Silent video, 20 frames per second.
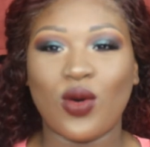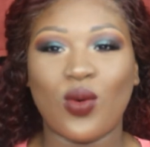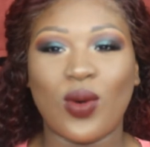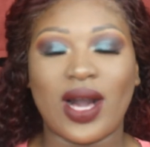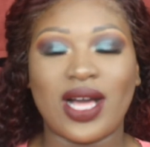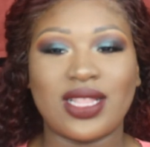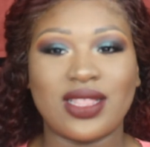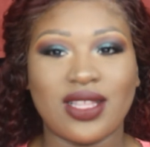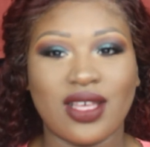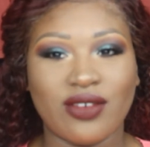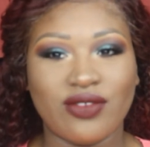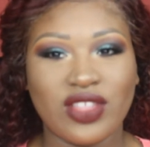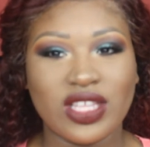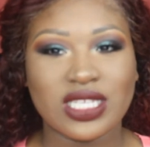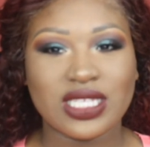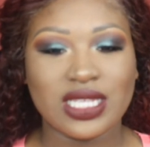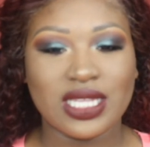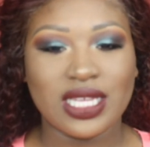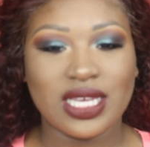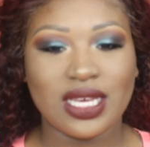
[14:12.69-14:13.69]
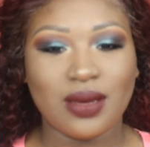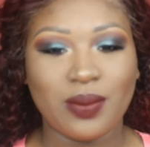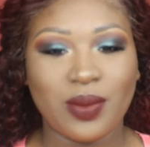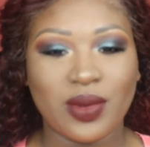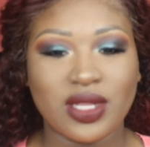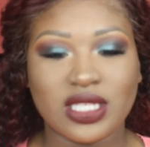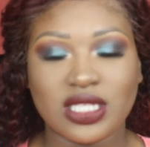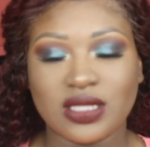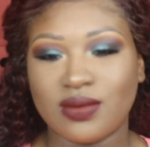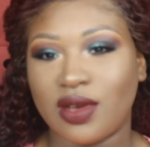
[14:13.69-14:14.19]
Oh, I love this
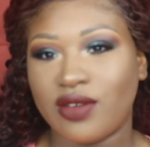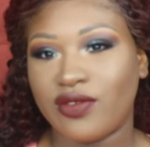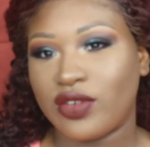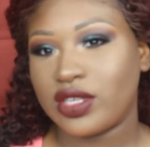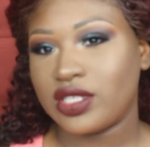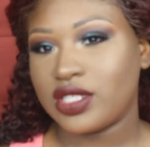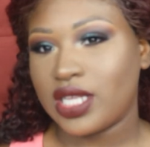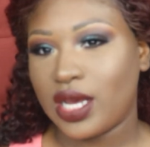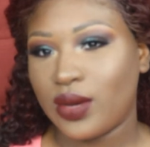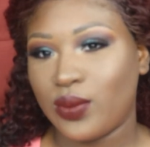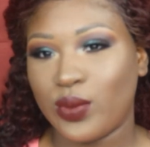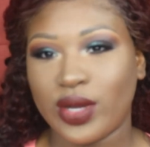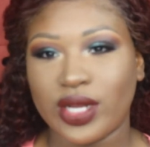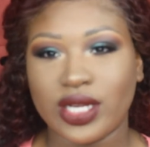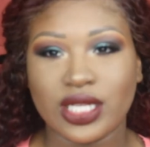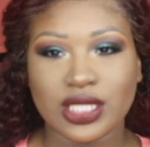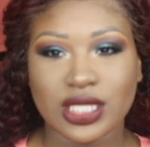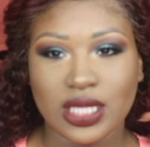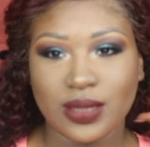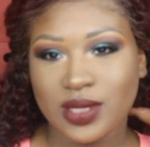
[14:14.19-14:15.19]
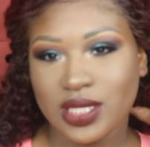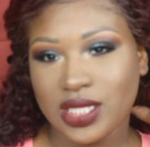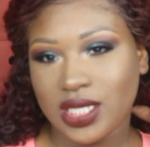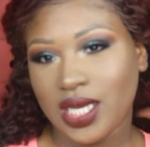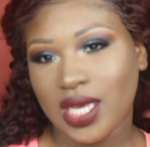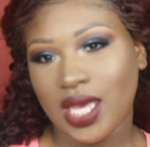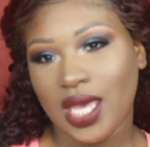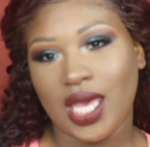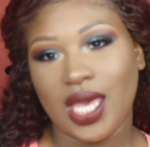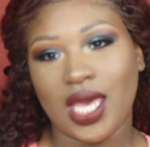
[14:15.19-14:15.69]
lip. This is my first time wearing this
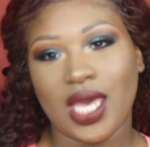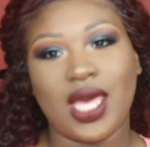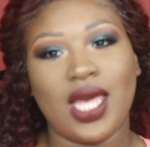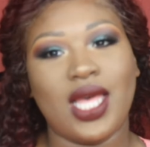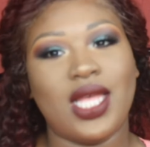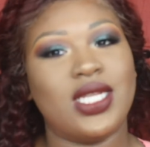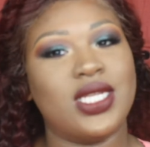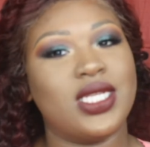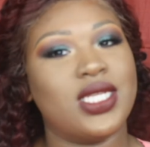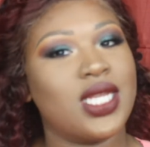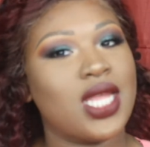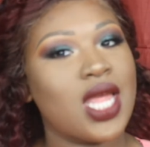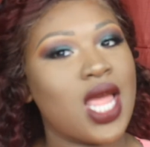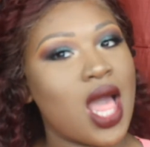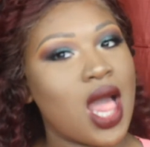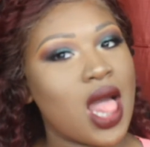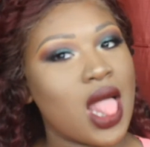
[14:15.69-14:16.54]
lipstick and